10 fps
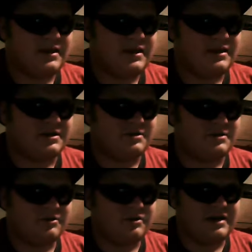you
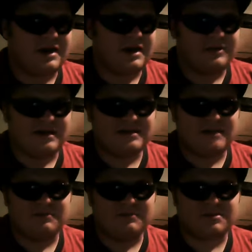diluted down that
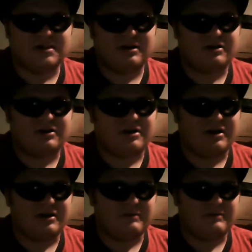10% alcohol
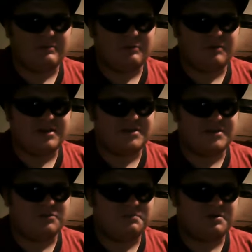and replaced it
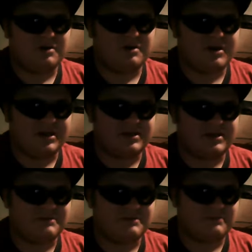with pure honey,
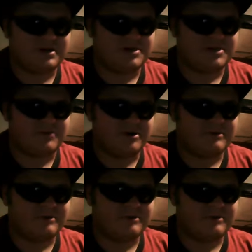just much sweeter.